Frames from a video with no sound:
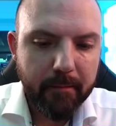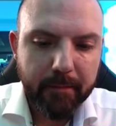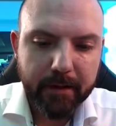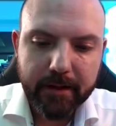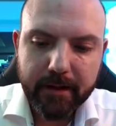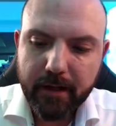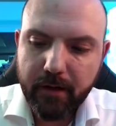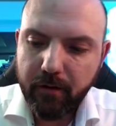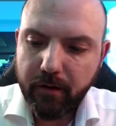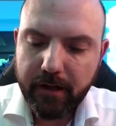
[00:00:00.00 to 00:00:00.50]
But
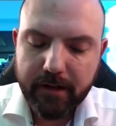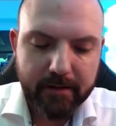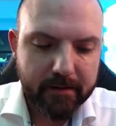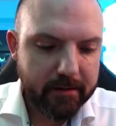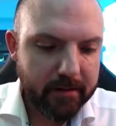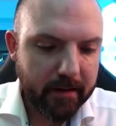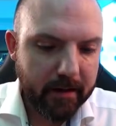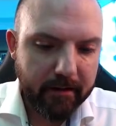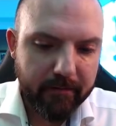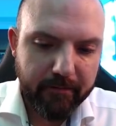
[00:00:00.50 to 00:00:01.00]
now let's
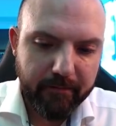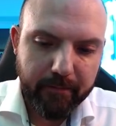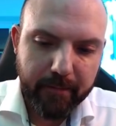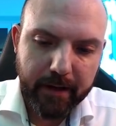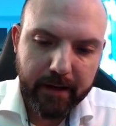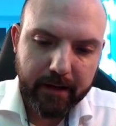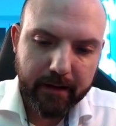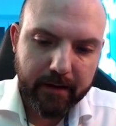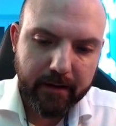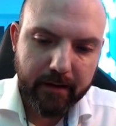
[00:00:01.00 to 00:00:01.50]
dive
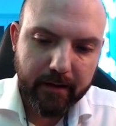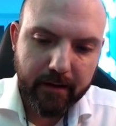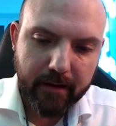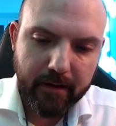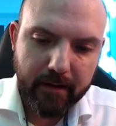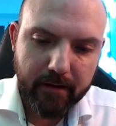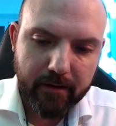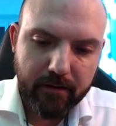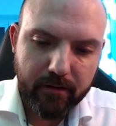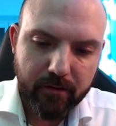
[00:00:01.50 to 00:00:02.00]
back
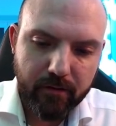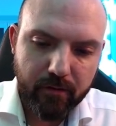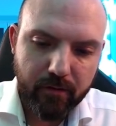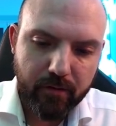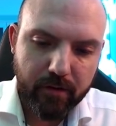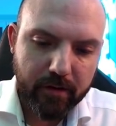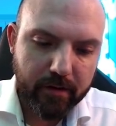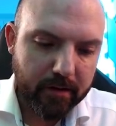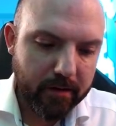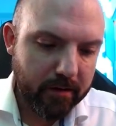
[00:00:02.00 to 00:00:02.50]
into
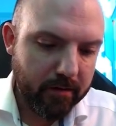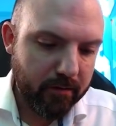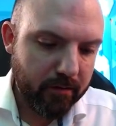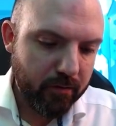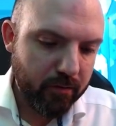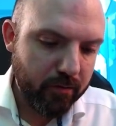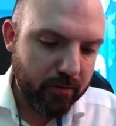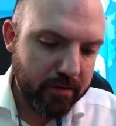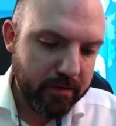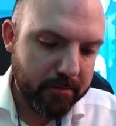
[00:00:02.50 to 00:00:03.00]
the
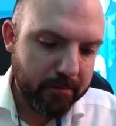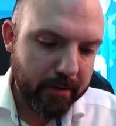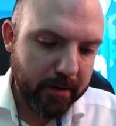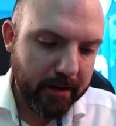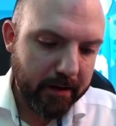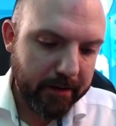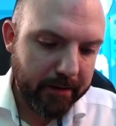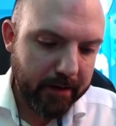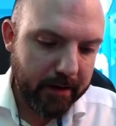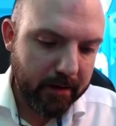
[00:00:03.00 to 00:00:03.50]

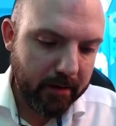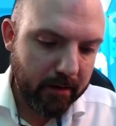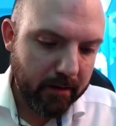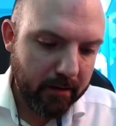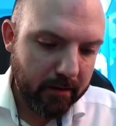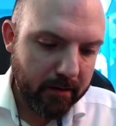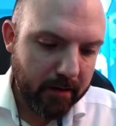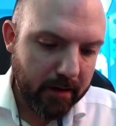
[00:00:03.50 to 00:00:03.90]
toolbar thing.